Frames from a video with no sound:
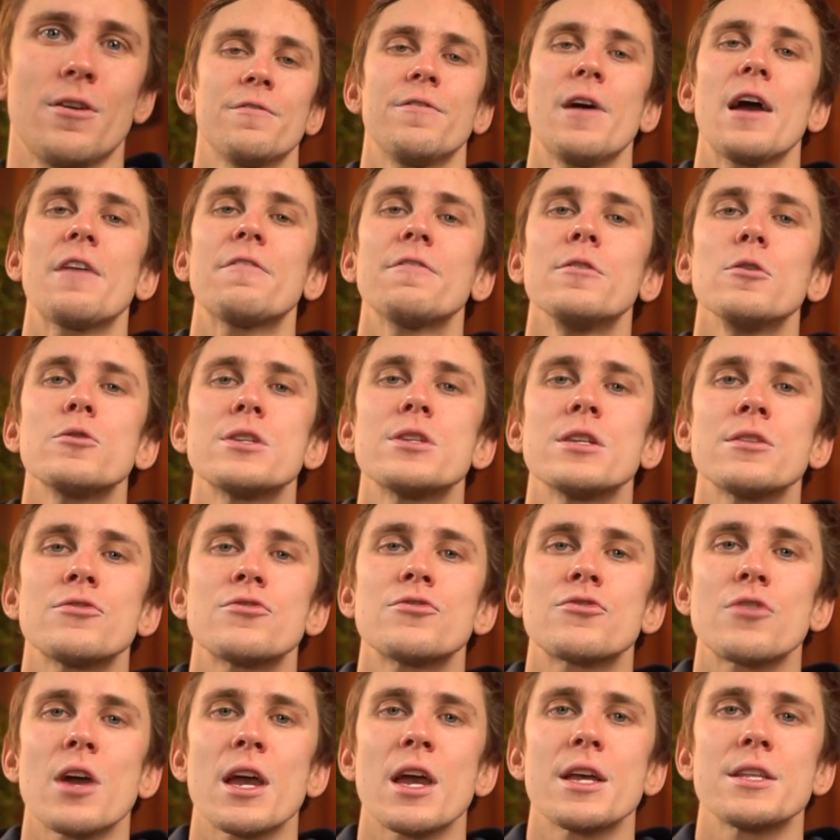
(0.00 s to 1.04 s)
5 losing
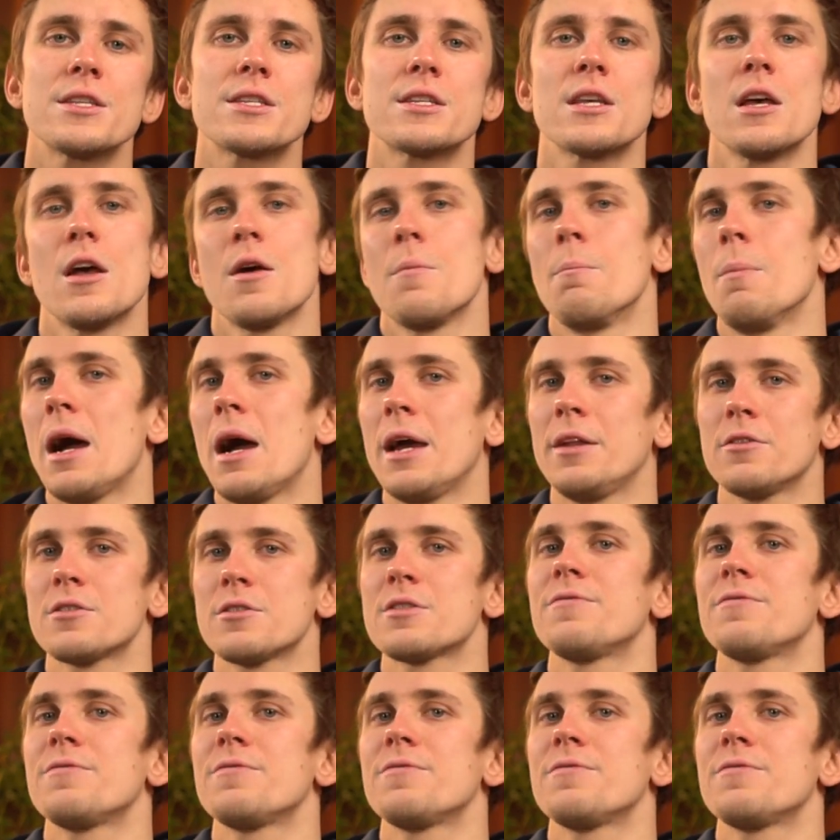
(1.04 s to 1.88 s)
trades minus